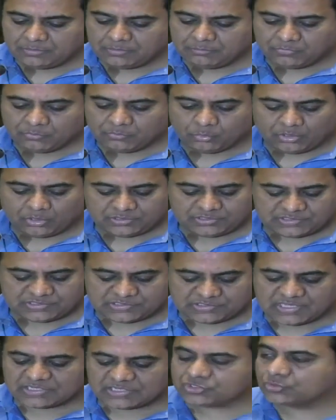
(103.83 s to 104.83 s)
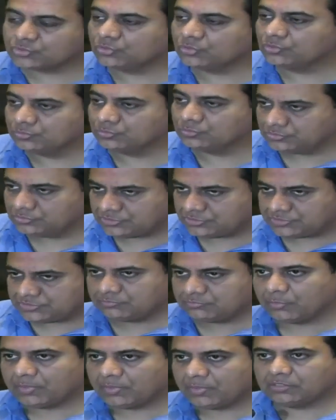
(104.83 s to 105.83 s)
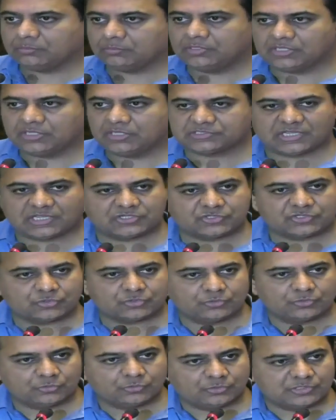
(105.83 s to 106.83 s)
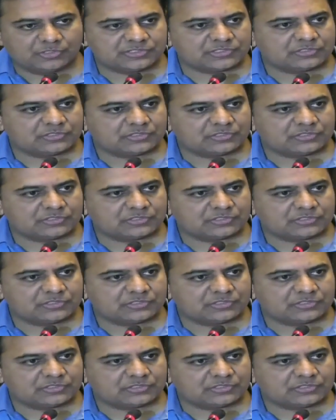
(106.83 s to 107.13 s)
But what this does show you, this momentum index does show you, is